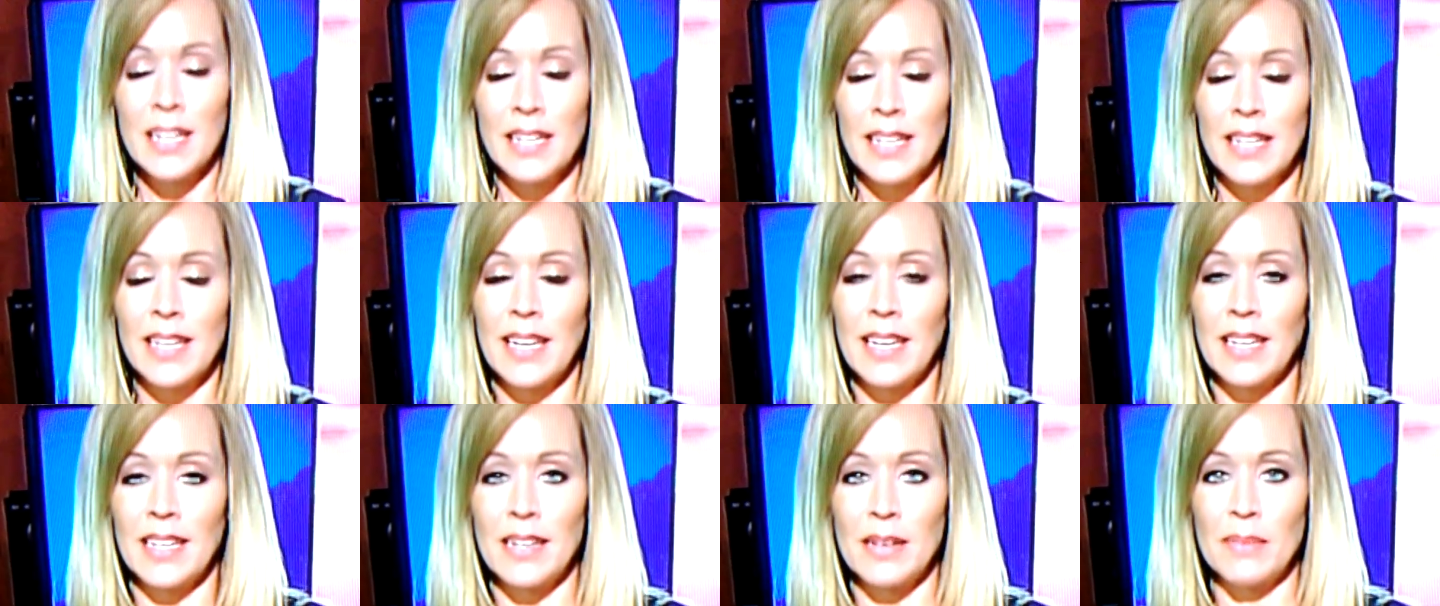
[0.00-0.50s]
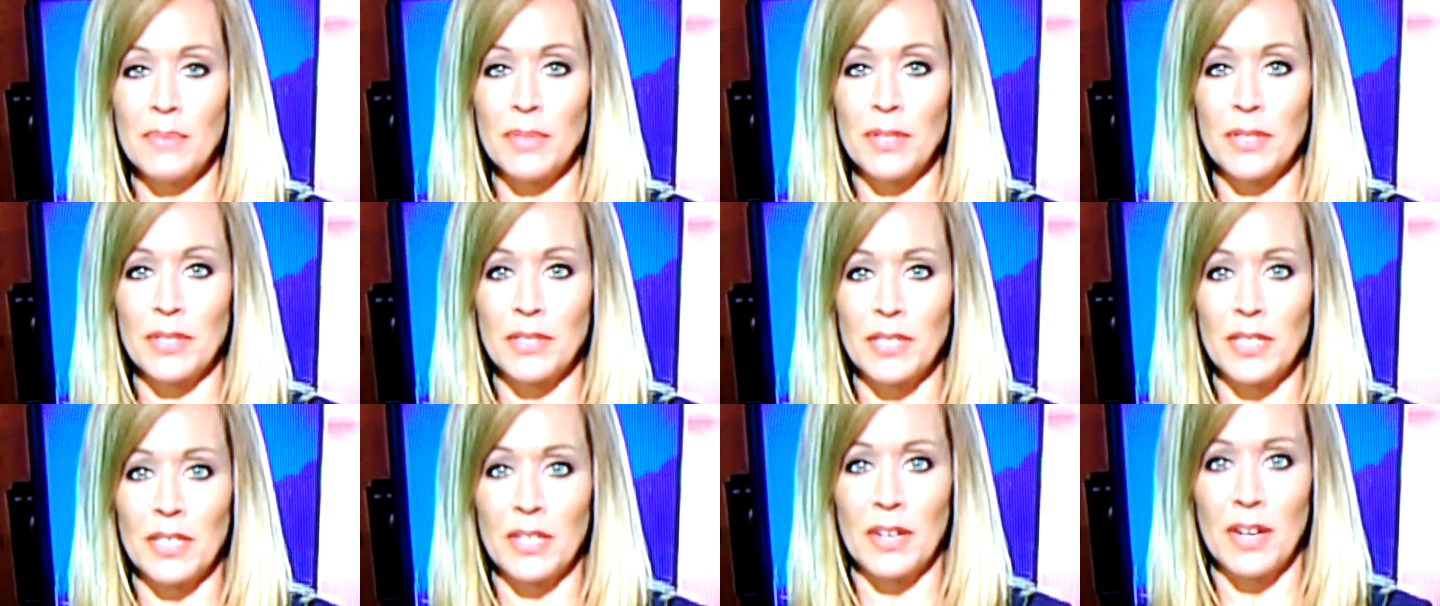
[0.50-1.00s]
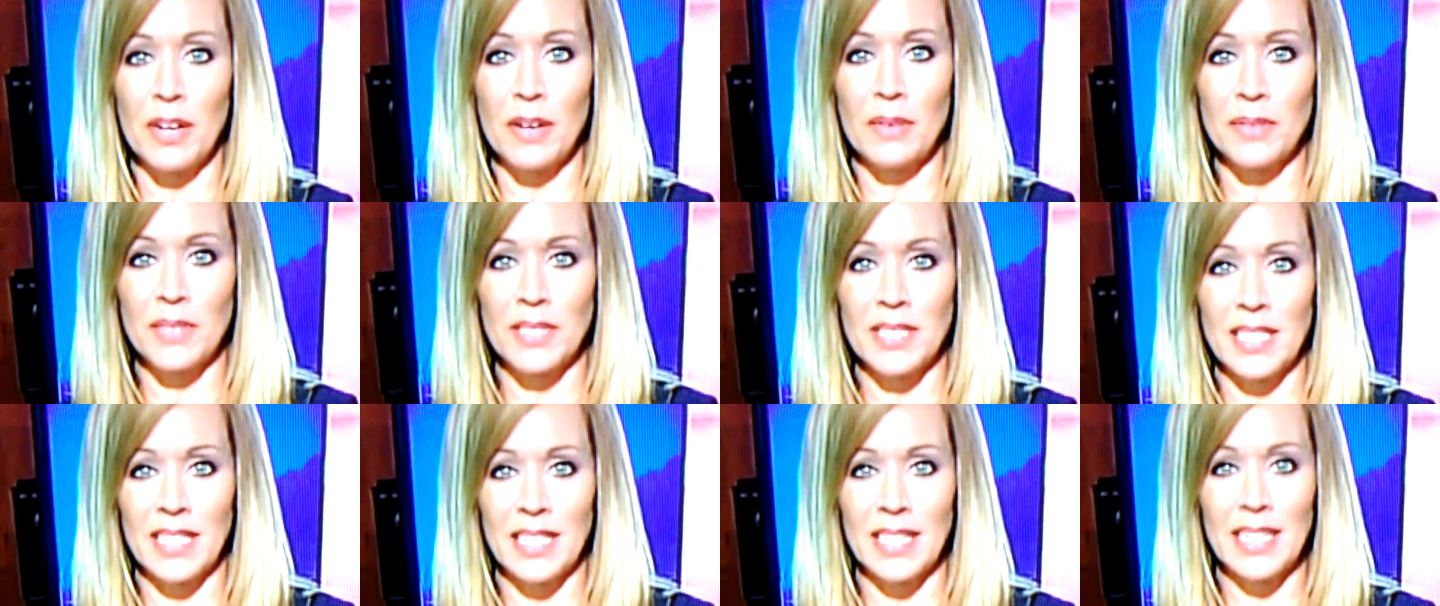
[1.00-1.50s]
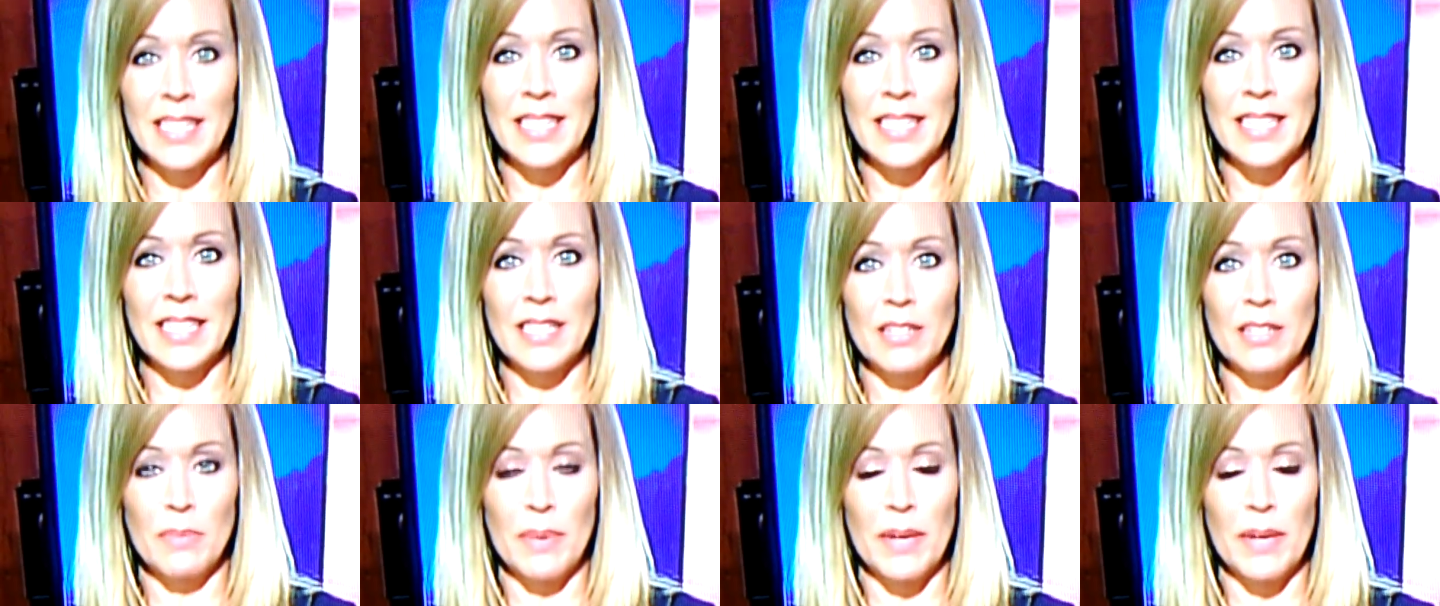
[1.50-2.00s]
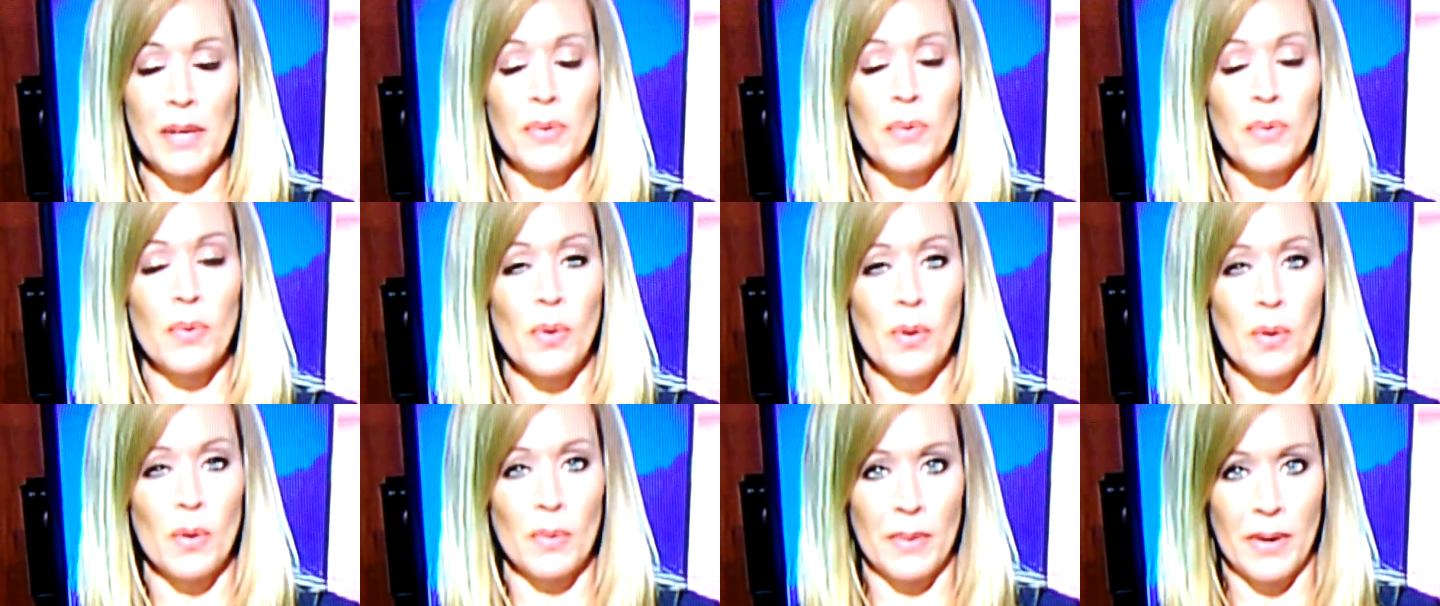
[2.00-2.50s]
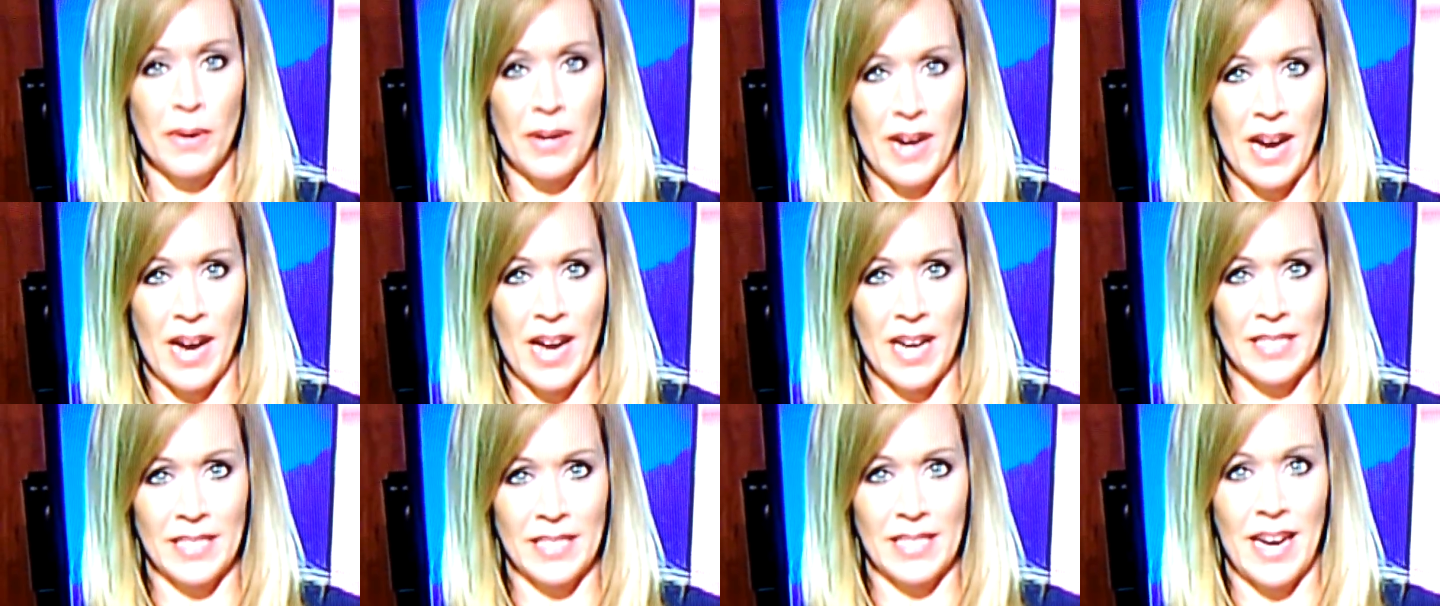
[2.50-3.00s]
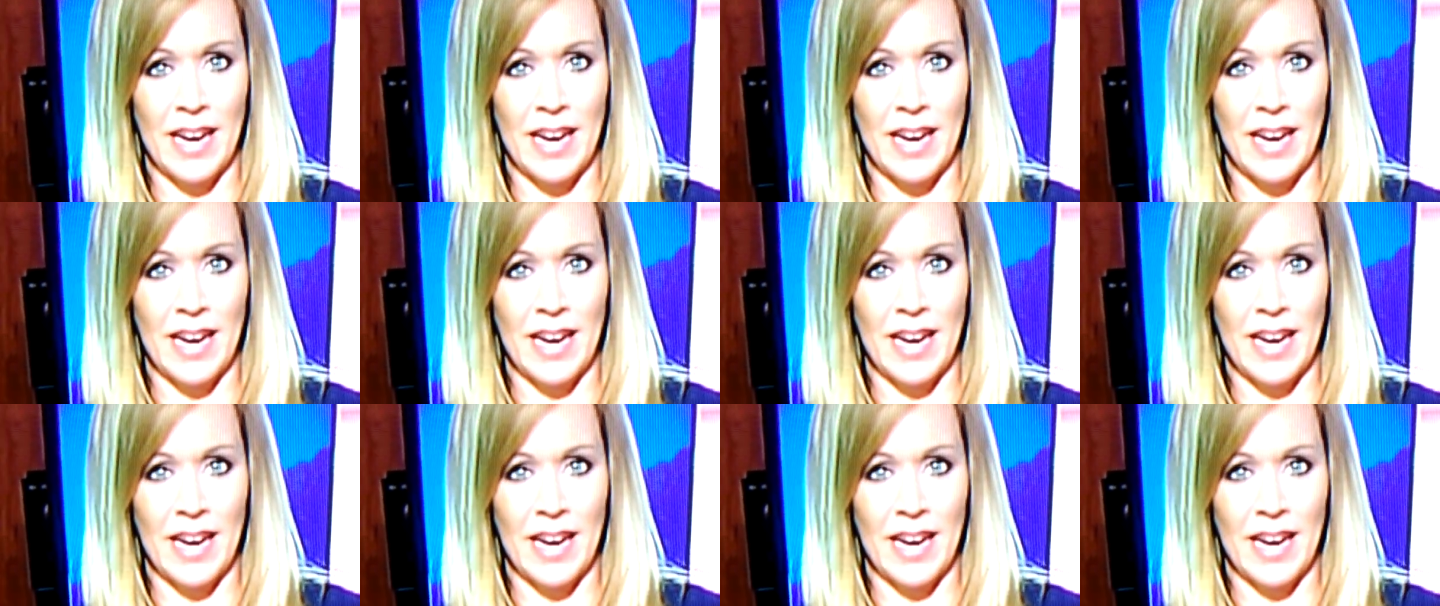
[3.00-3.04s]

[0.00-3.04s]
yeah, numbers that are always a little bit warmer as